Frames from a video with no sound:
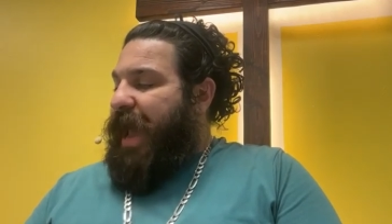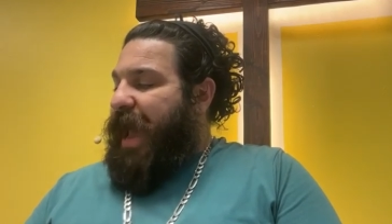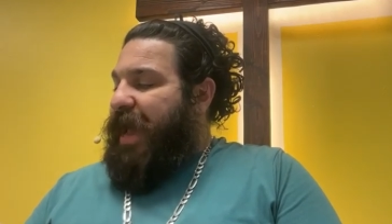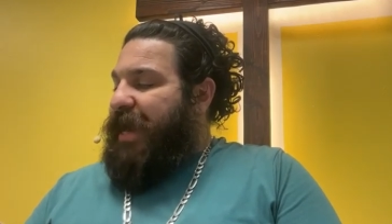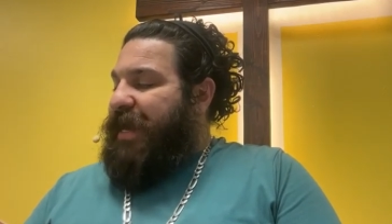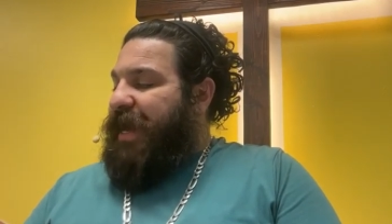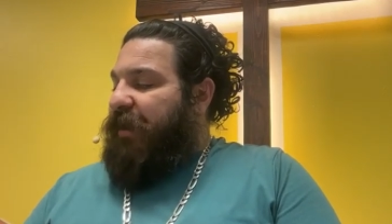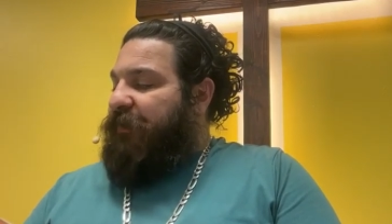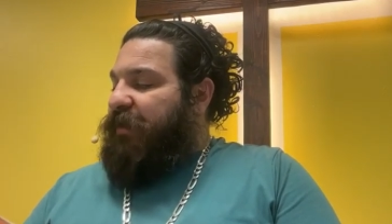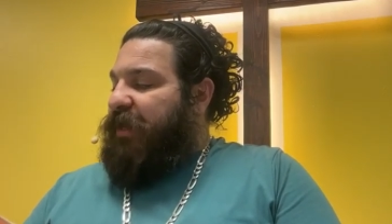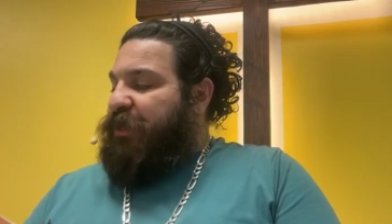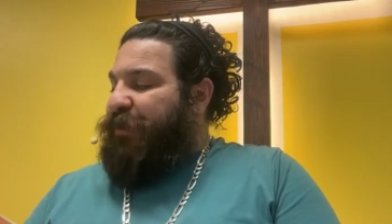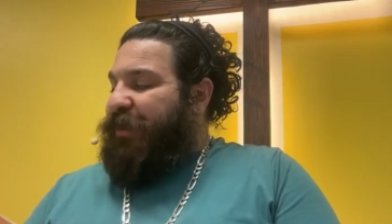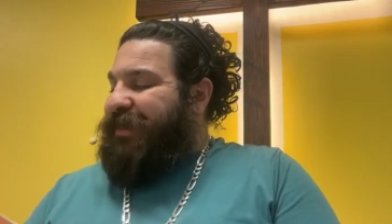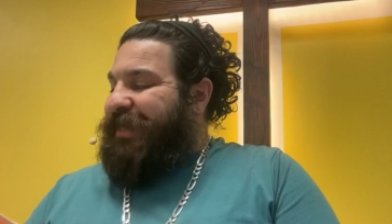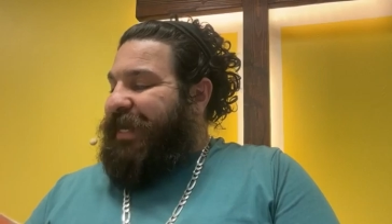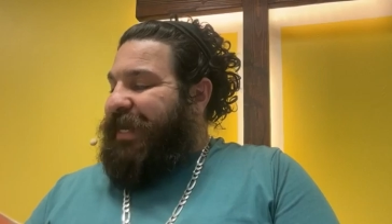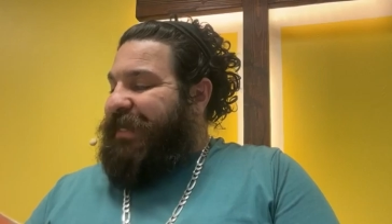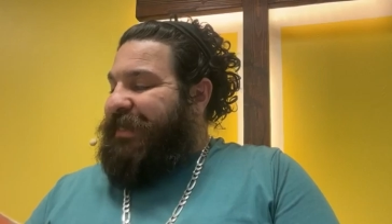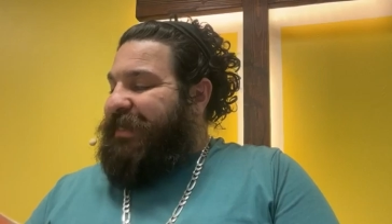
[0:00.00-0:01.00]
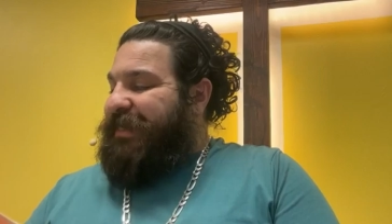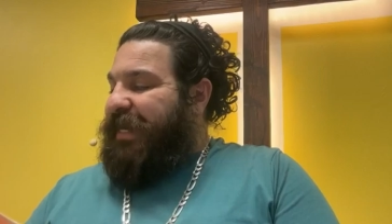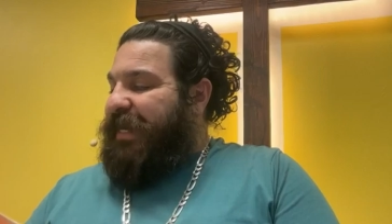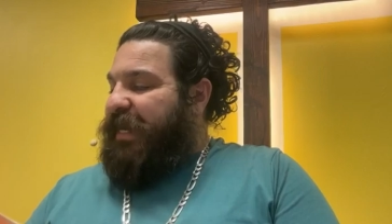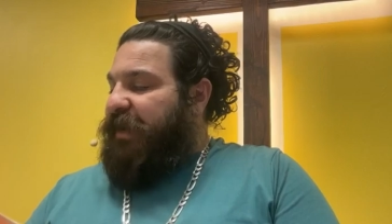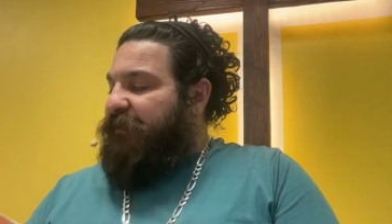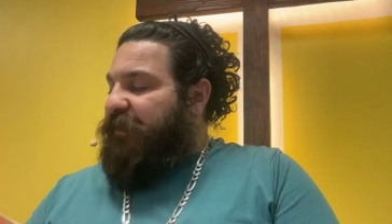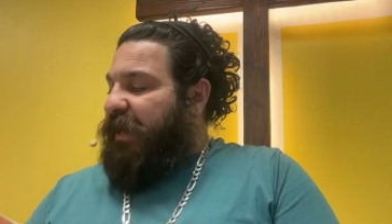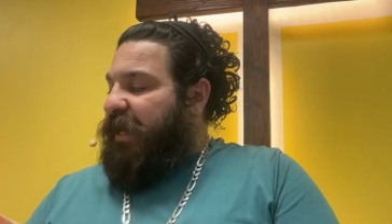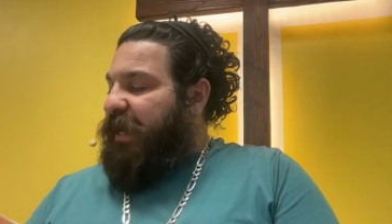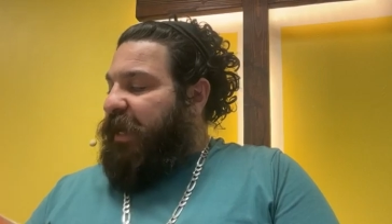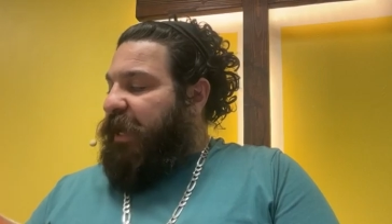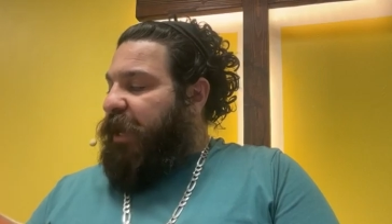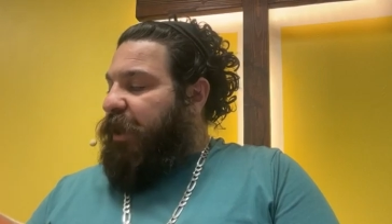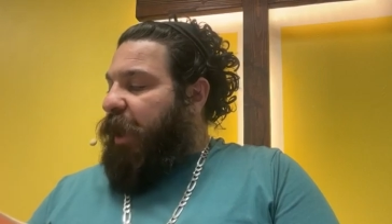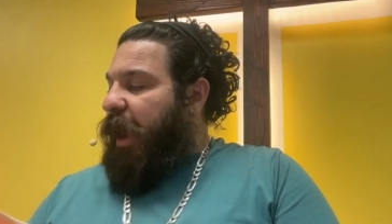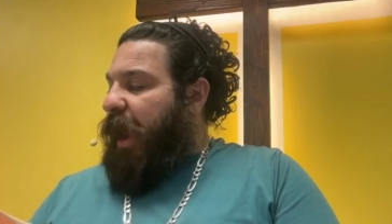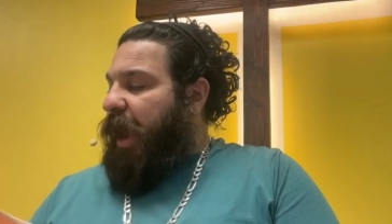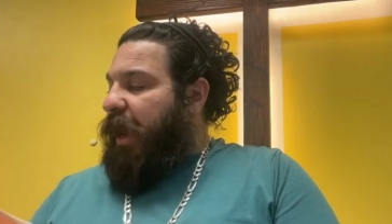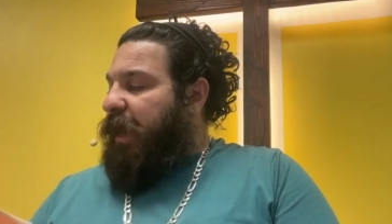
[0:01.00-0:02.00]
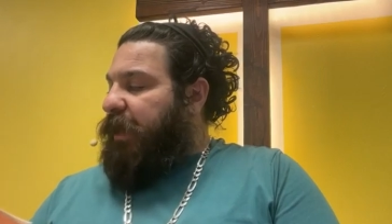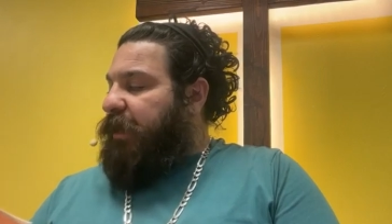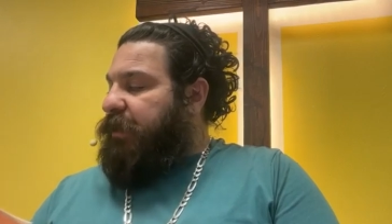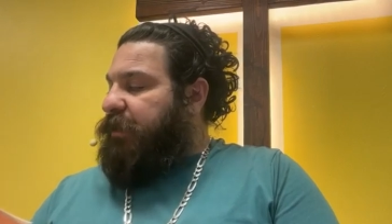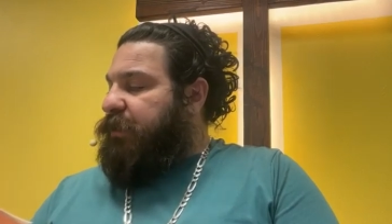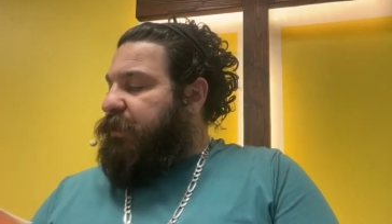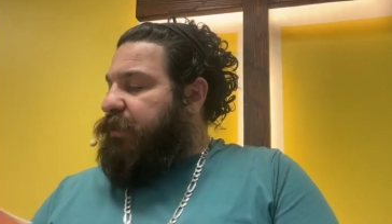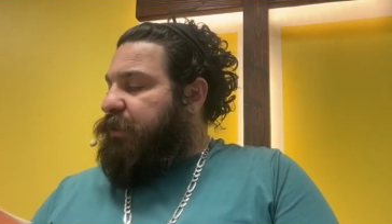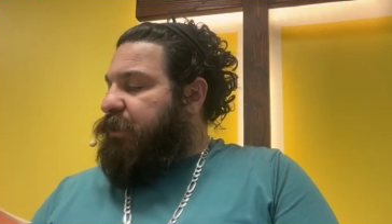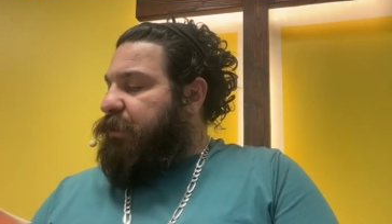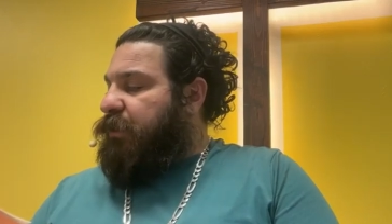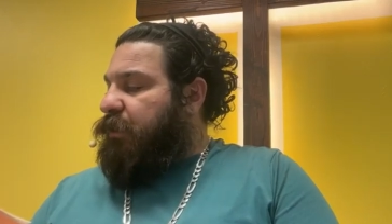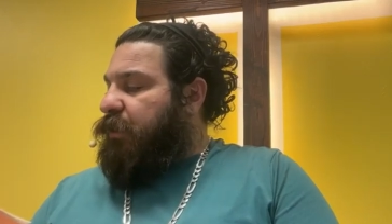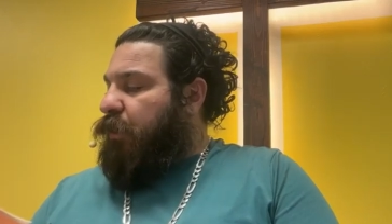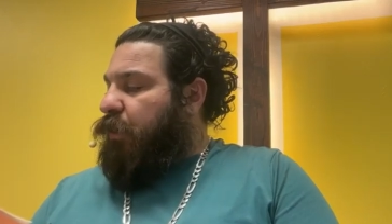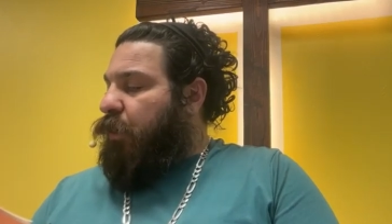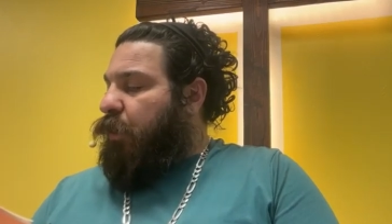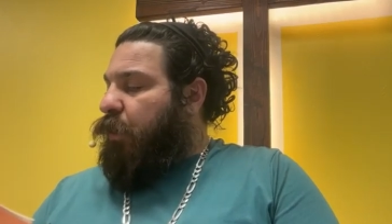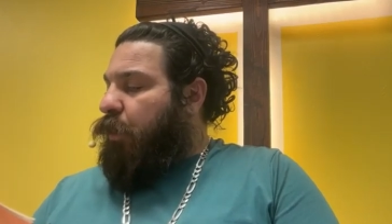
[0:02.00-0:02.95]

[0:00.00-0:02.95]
And yet this was insignificant in your eyes,